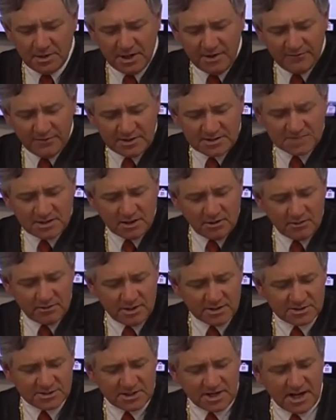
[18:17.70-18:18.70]
bit of
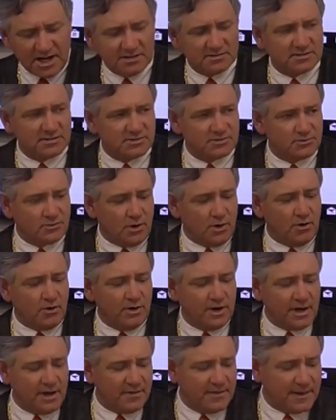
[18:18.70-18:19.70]
acceleration as it's
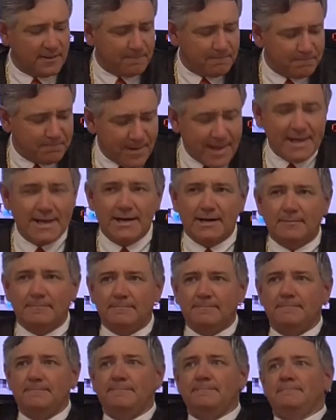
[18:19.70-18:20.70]
rolling, and then bam,
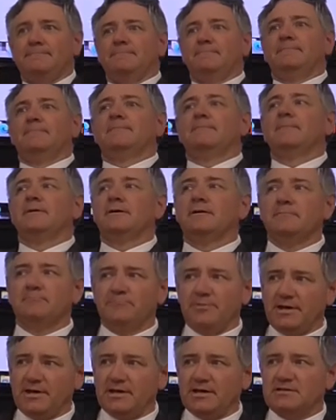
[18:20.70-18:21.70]

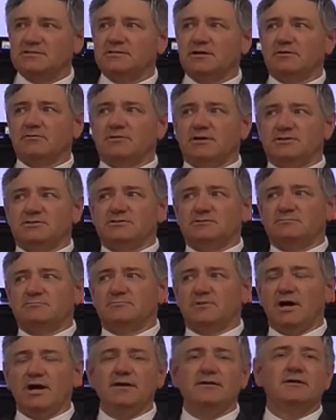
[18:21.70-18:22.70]
big acceleration,
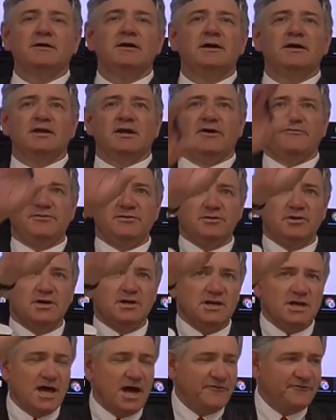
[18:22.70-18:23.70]
right? Now, if you
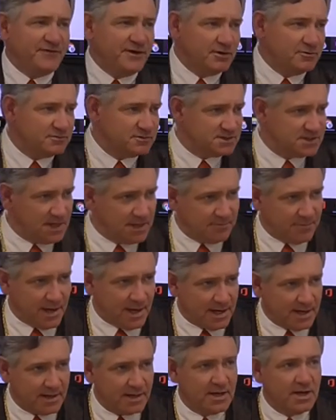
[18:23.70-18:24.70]
look at F equals
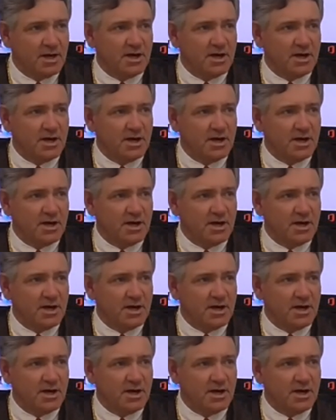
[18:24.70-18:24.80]
ma,